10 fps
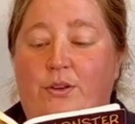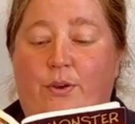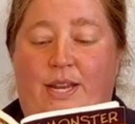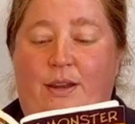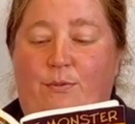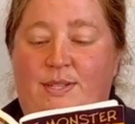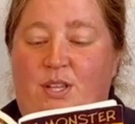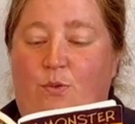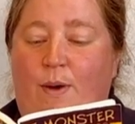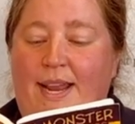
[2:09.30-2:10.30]
ingredient was
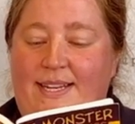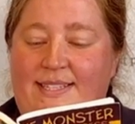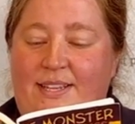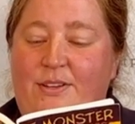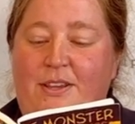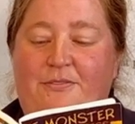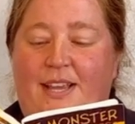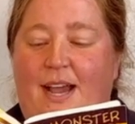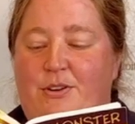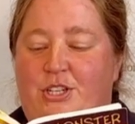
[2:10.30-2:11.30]
the white silky
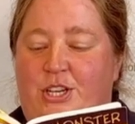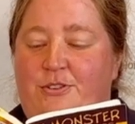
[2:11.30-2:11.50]
flour she